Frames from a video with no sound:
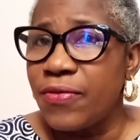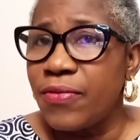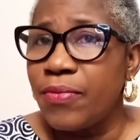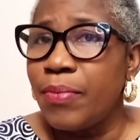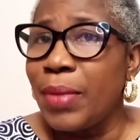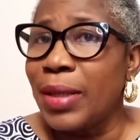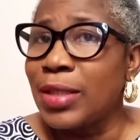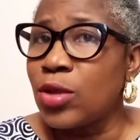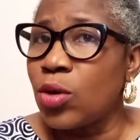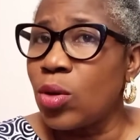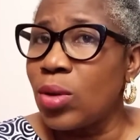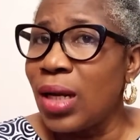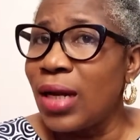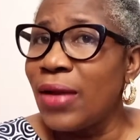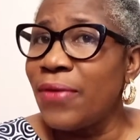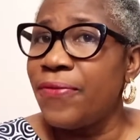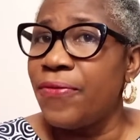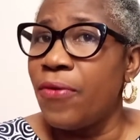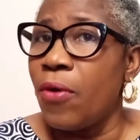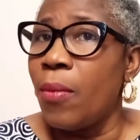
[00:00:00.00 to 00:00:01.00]
particularly
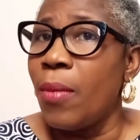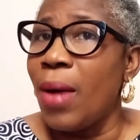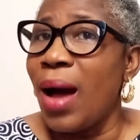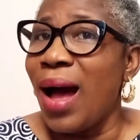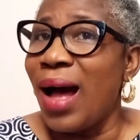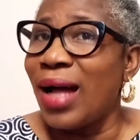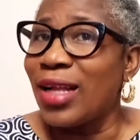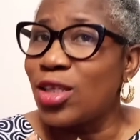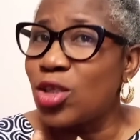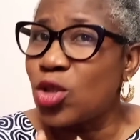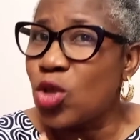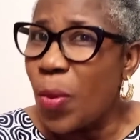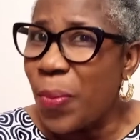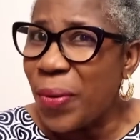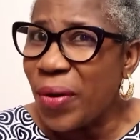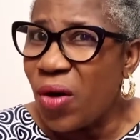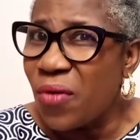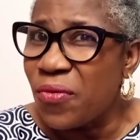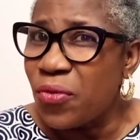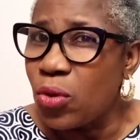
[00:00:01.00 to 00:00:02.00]
from our
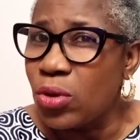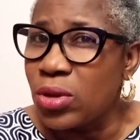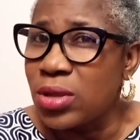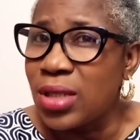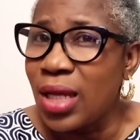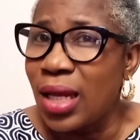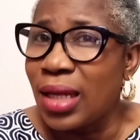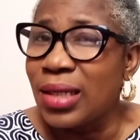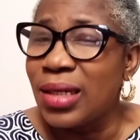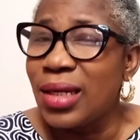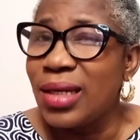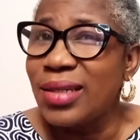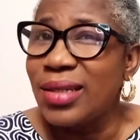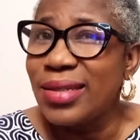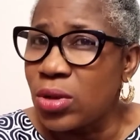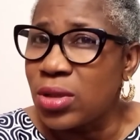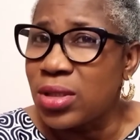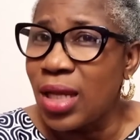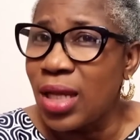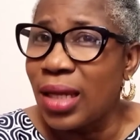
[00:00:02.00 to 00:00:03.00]
topic of concern,
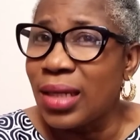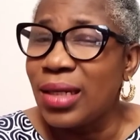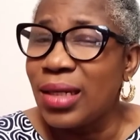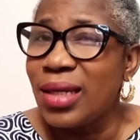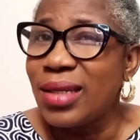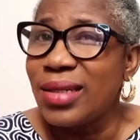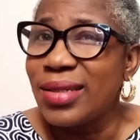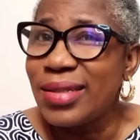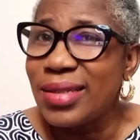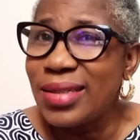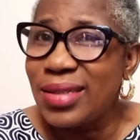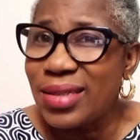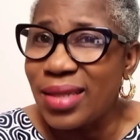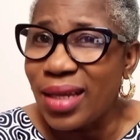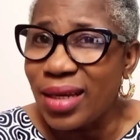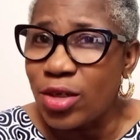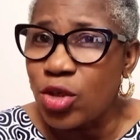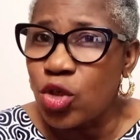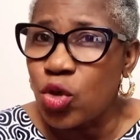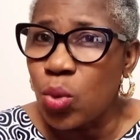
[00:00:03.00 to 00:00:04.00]

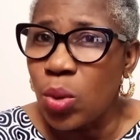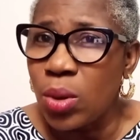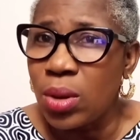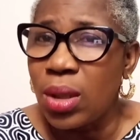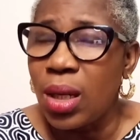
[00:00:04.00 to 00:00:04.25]
sexual